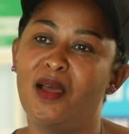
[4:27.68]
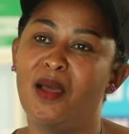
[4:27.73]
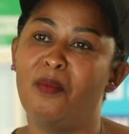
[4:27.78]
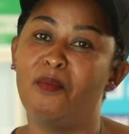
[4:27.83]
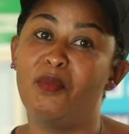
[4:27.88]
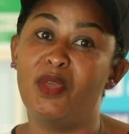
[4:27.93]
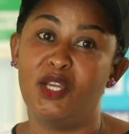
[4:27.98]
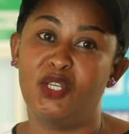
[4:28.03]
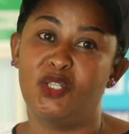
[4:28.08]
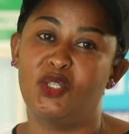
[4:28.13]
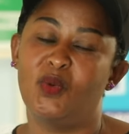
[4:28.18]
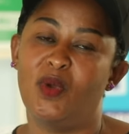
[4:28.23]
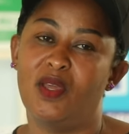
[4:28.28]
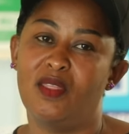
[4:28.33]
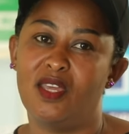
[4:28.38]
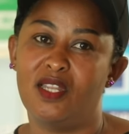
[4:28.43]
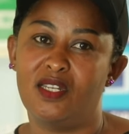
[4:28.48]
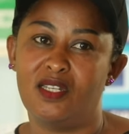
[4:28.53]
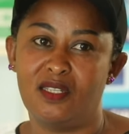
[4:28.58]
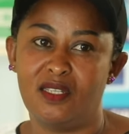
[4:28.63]
make sure
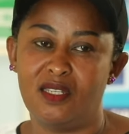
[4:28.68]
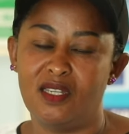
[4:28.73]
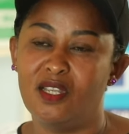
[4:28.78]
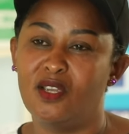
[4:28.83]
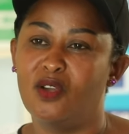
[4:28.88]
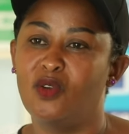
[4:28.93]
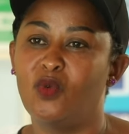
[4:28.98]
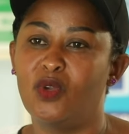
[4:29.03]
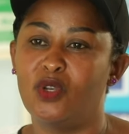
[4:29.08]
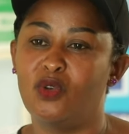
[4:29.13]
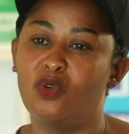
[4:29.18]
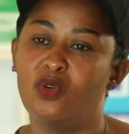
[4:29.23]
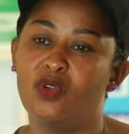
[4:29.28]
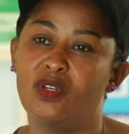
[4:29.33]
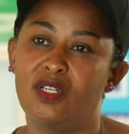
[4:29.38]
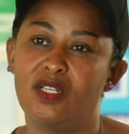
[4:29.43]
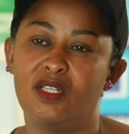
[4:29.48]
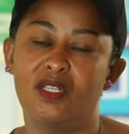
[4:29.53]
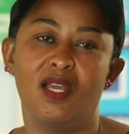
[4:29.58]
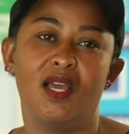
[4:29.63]
that we
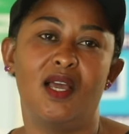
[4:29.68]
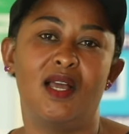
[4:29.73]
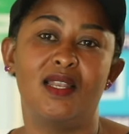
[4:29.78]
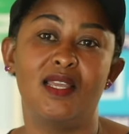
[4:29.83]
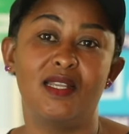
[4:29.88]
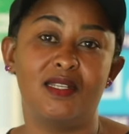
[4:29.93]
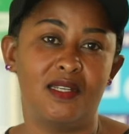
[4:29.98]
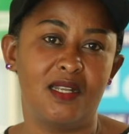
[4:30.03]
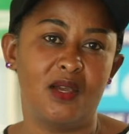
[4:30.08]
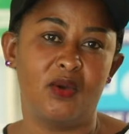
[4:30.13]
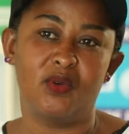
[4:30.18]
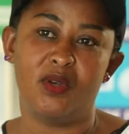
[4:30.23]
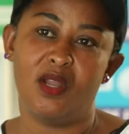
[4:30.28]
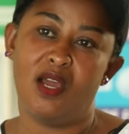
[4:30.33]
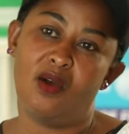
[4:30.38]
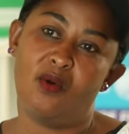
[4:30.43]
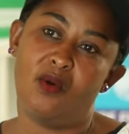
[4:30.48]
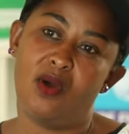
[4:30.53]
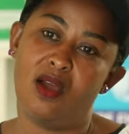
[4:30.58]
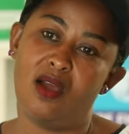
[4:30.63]
don't let down
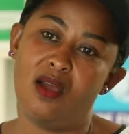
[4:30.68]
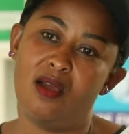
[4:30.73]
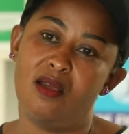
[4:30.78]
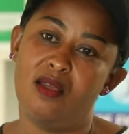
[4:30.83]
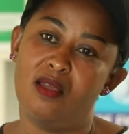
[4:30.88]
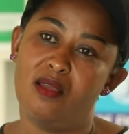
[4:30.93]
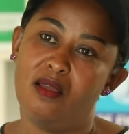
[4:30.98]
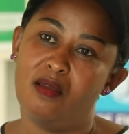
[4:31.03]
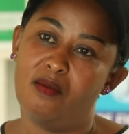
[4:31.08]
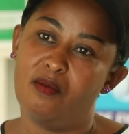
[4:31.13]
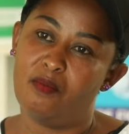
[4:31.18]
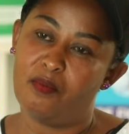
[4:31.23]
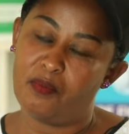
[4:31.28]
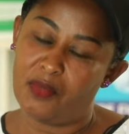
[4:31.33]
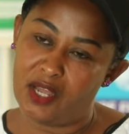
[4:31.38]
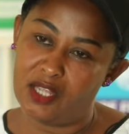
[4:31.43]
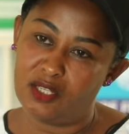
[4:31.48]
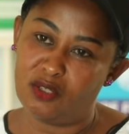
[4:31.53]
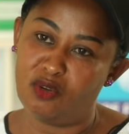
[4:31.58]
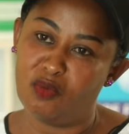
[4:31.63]
our
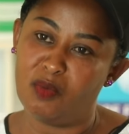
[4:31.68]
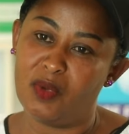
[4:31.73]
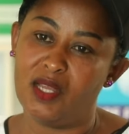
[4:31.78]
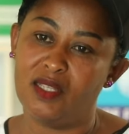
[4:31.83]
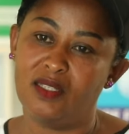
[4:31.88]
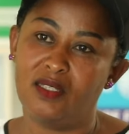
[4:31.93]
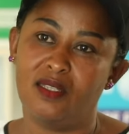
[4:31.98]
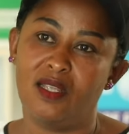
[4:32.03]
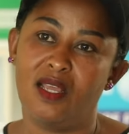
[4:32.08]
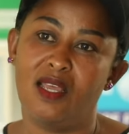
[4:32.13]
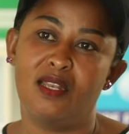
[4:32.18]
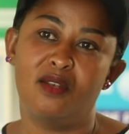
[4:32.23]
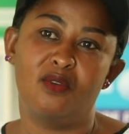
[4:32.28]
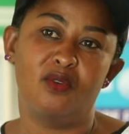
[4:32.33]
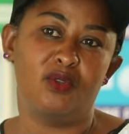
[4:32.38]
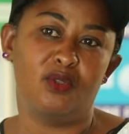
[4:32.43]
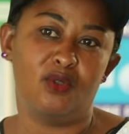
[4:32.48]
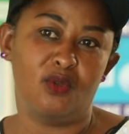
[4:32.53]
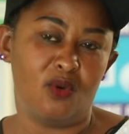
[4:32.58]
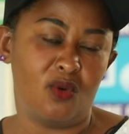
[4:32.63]
customers and
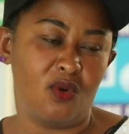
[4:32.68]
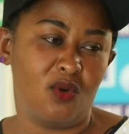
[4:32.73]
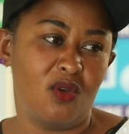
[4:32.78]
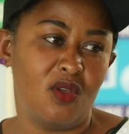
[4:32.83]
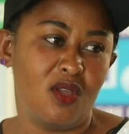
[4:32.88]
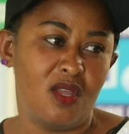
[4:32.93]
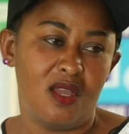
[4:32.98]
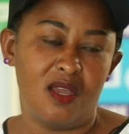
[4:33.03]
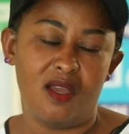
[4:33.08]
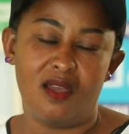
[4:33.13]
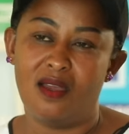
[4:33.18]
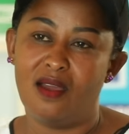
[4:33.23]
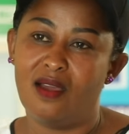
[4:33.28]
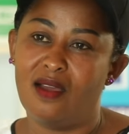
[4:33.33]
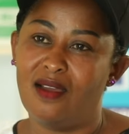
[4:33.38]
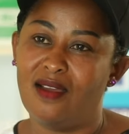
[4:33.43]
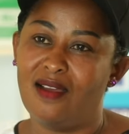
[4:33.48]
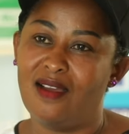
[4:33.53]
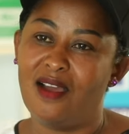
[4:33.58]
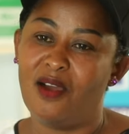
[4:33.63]
also
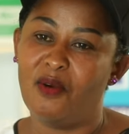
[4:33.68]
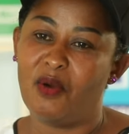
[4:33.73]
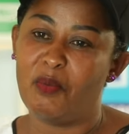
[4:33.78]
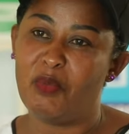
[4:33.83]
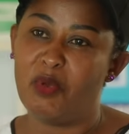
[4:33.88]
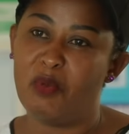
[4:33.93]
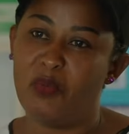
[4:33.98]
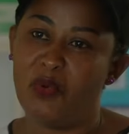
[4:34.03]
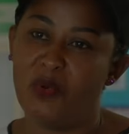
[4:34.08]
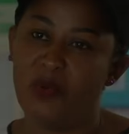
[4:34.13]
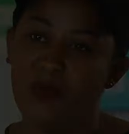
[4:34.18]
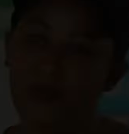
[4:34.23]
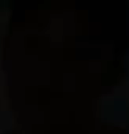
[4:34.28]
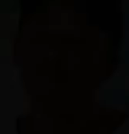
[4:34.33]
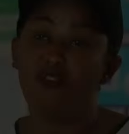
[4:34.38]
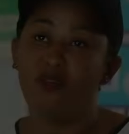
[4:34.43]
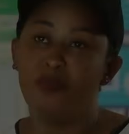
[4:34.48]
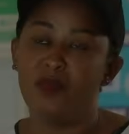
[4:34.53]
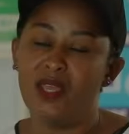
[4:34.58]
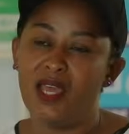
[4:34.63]
our people.
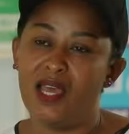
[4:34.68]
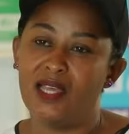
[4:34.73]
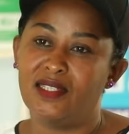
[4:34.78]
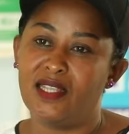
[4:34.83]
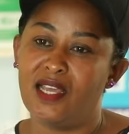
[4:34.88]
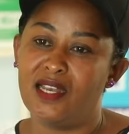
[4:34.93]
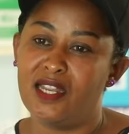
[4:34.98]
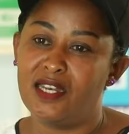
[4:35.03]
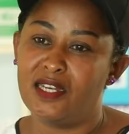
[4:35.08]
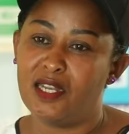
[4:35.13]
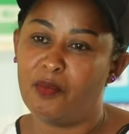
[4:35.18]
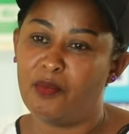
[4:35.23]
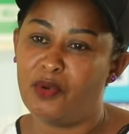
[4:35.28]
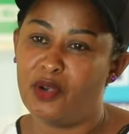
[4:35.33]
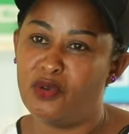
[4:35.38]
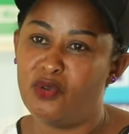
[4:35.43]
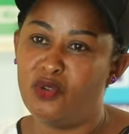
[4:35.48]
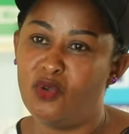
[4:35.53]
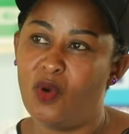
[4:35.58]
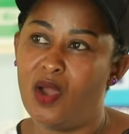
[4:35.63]
For me as an
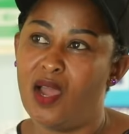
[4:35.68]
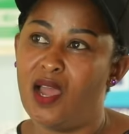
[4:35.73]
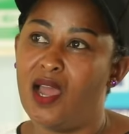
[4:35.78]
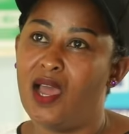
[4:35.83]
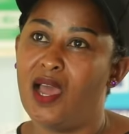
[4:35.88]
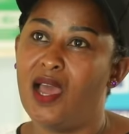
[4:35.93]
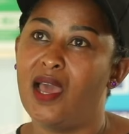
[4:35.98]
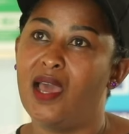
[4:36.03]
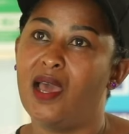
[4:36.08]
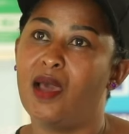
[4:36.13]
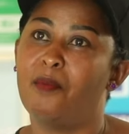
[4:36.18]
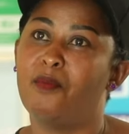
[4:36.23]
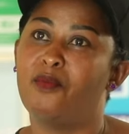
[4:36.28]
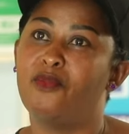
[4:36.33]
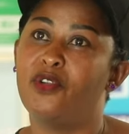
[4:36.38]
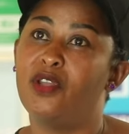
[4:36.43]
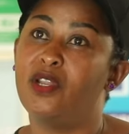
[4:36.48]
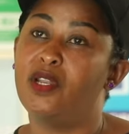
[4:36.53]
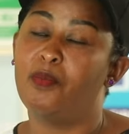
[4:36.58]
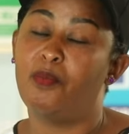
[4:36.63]
entrepreneur, I am
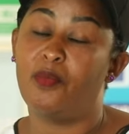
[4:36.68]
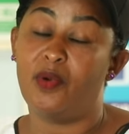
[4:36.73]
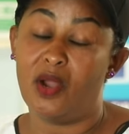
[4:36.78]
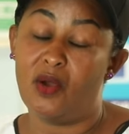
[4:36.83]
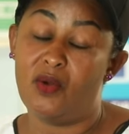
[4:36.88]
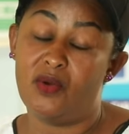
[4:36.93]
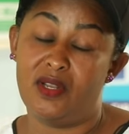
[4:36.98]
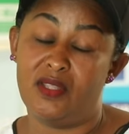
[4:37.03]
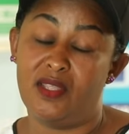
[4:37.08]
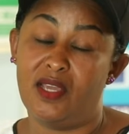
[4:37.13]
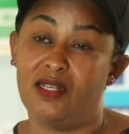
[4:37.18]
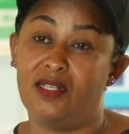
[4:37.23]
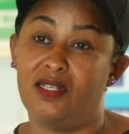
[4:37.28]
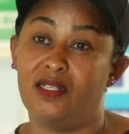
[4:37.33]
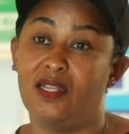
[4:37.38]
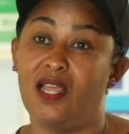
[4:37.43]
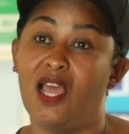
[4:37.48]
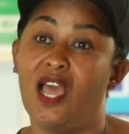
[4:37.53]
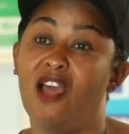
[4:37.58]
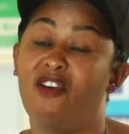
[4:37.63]
really proud that
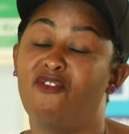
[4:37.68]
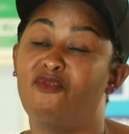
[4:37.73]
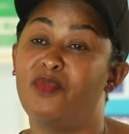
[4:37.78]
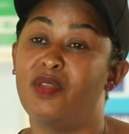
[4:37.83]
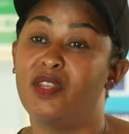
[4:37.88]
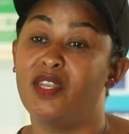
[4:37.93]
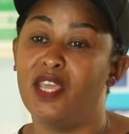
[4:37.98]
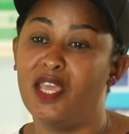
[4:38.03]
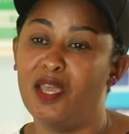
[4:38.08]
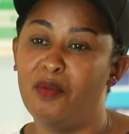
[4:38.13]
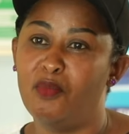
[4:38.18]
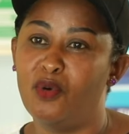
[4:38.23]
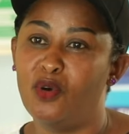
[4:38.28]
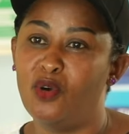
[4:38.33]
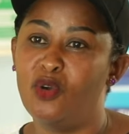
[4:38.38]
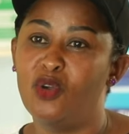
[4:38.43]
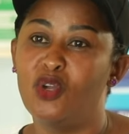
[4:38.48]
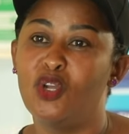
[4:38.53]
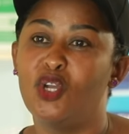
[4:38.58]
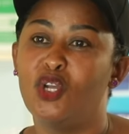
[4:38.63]
I have been
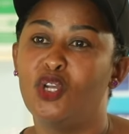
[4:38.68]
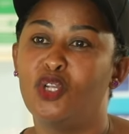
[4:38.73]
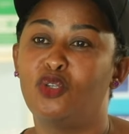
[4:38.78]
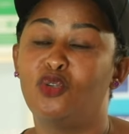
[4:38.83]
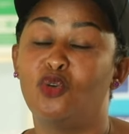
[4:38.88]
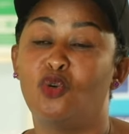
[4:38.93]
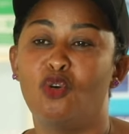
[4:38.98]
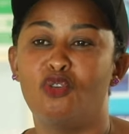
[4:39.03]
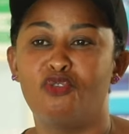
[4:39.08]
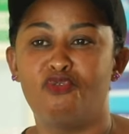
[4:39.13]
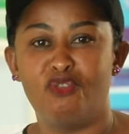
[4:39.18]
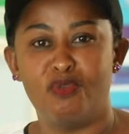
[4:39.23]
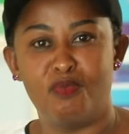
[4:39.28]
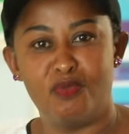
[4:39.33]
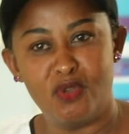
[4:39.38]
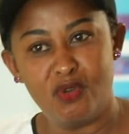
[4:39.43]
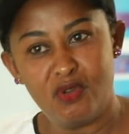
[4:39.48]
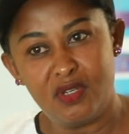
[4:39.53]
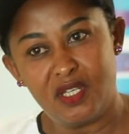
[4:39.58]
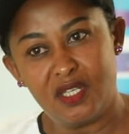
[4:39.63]
able to
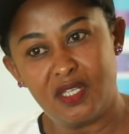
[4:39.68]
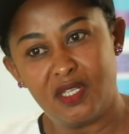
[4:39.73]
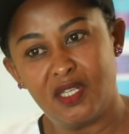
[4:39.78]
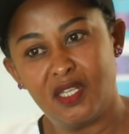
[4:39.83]
contribute